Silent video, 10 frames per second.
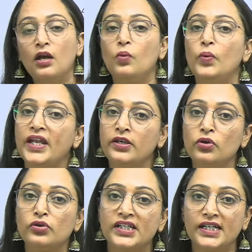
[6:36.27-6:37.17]
When you
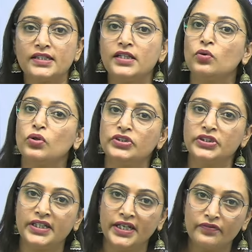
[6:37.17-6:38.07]
read the question
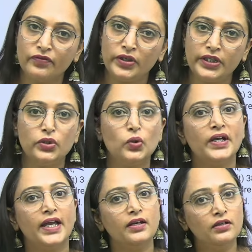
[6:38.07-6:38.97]
carefully, you
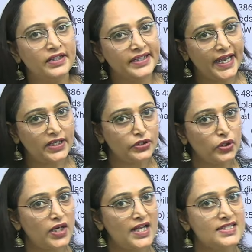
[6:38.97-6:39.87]
can get your
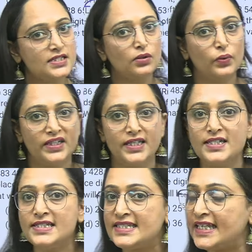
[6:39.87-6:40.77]
answer within
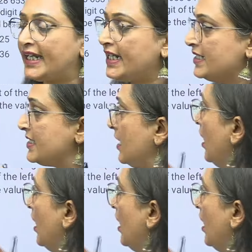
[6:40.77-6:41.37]
seconds.